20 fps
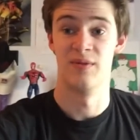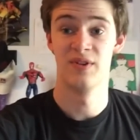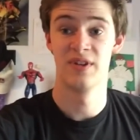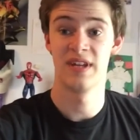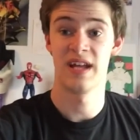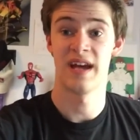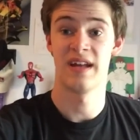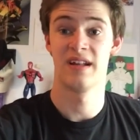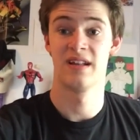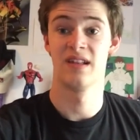
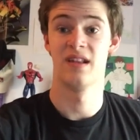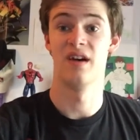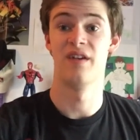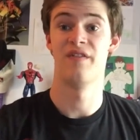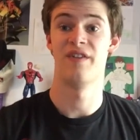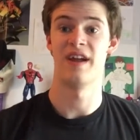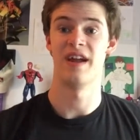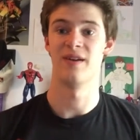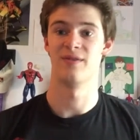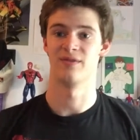really had a
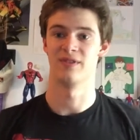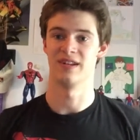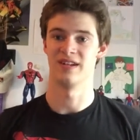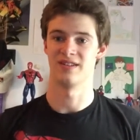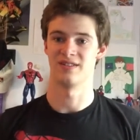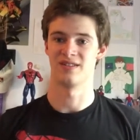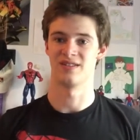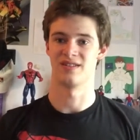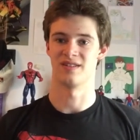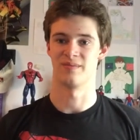love-hate
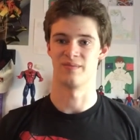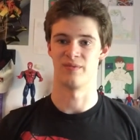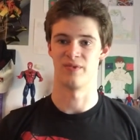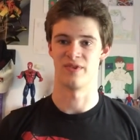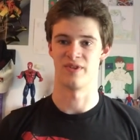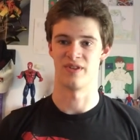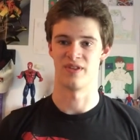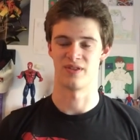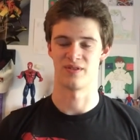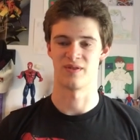relationship
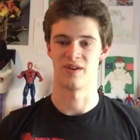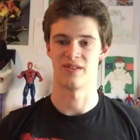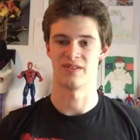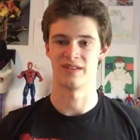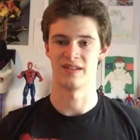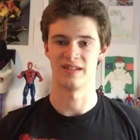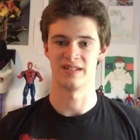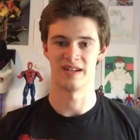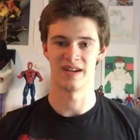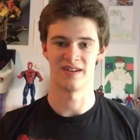with it throughout
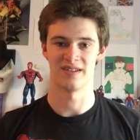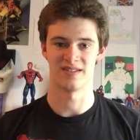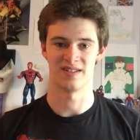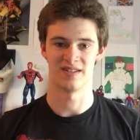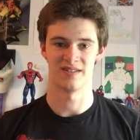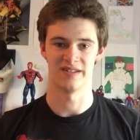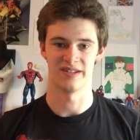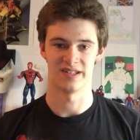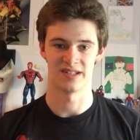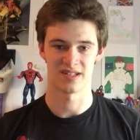the entire
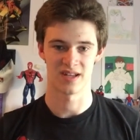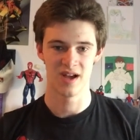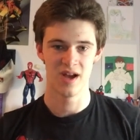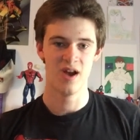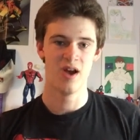series.